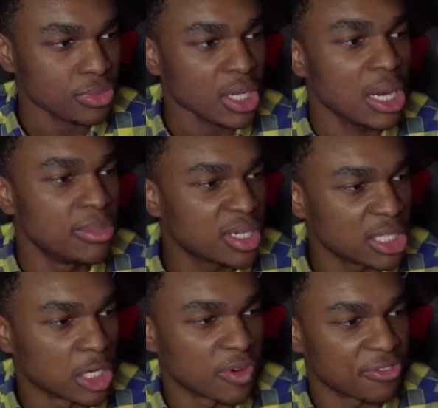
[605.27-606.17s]
Let me just get the
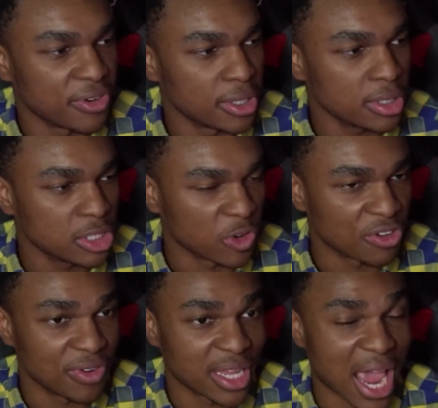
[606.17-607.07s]
Griffin
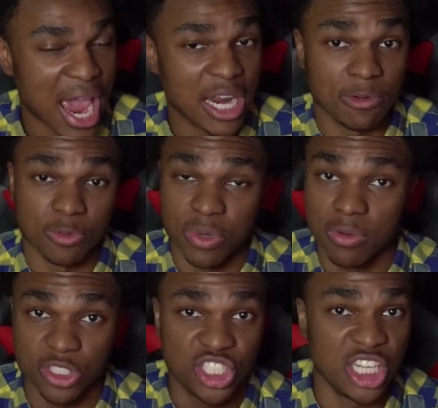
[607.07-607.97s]
can. It
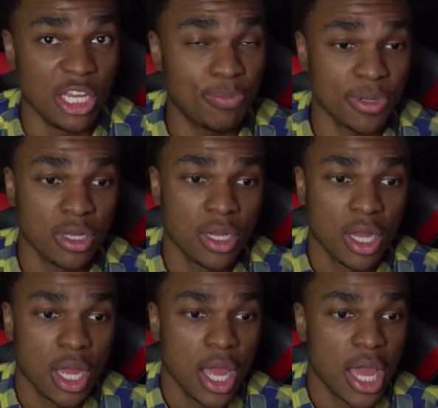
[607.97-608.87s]
was cheap.
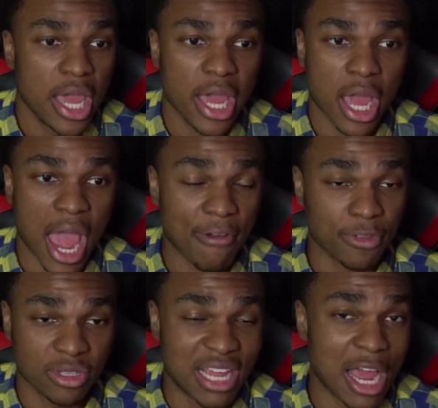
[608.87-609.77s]
After
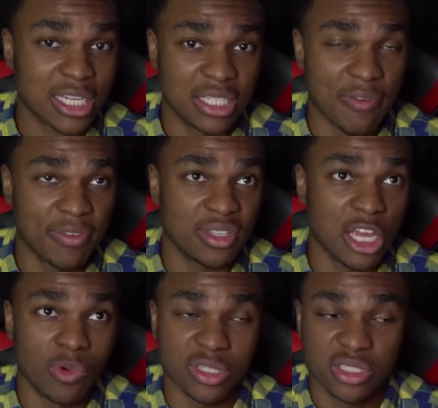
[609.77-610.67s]
tax and everything
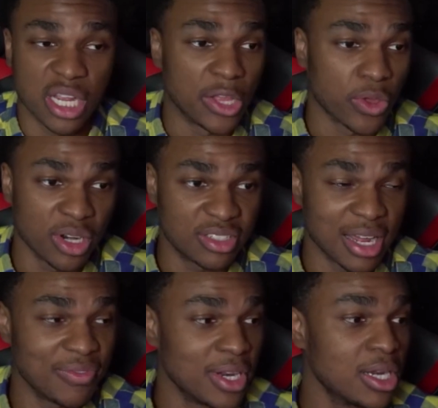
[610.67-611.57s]
was
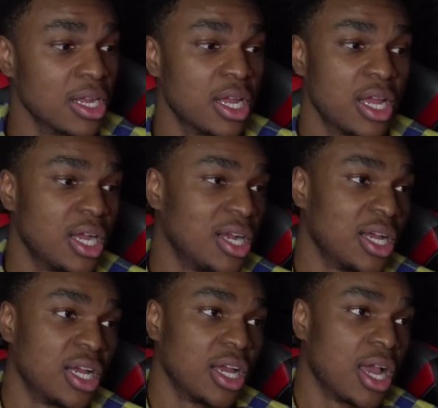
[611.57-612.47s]
$10.37.
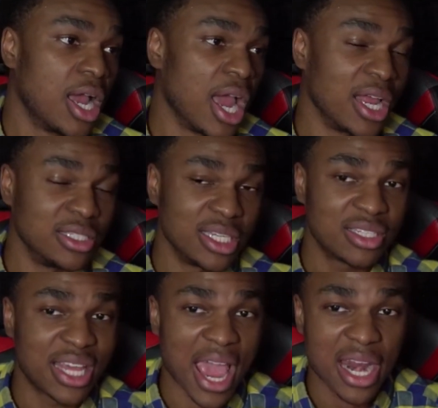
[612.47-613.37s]
And this
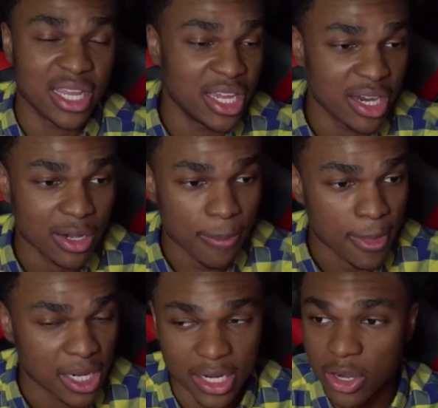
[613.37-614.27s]
can here
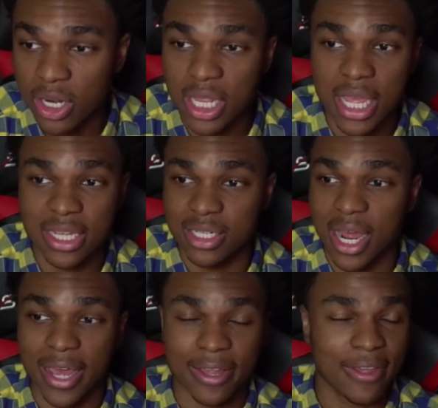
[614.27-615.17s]
literally is
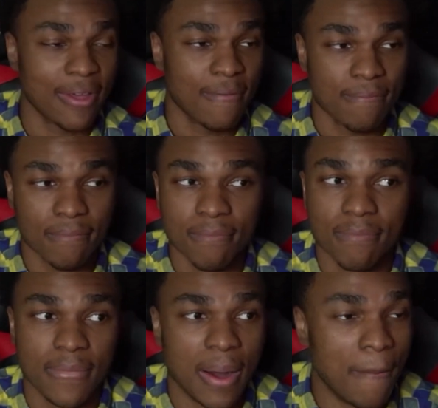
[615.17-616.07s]
like
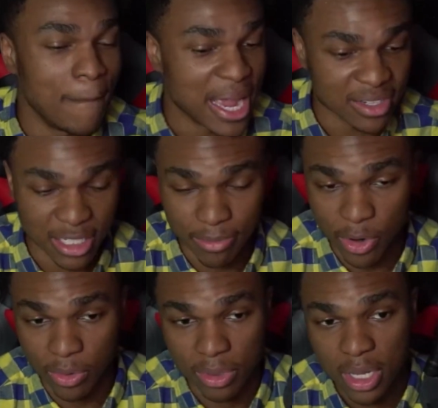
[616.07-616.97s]
amazing,
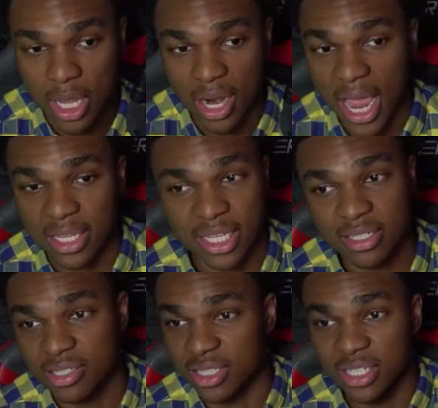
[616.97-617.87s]
bro. Like
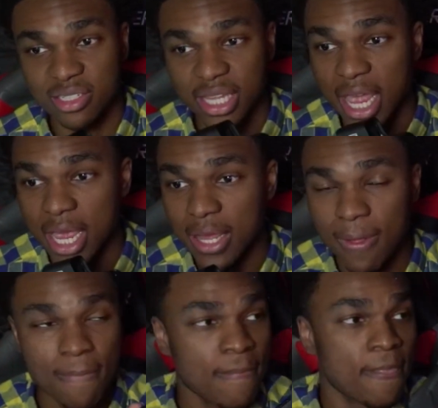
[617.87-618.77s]
this thing
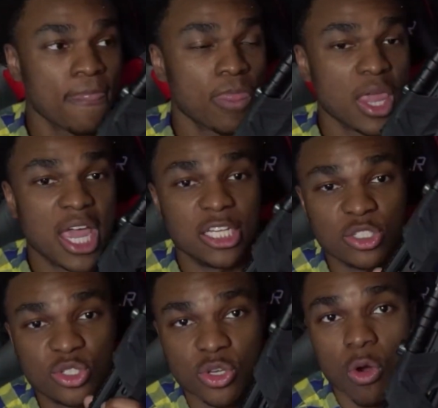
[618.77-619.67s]
is
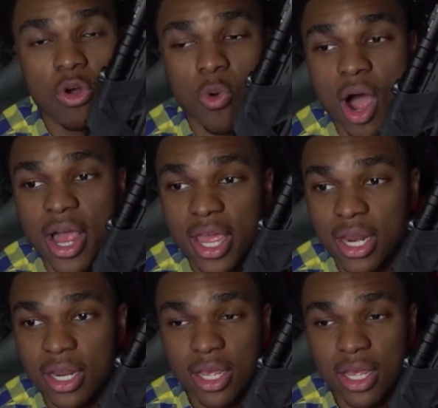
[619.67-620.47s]
so quiet.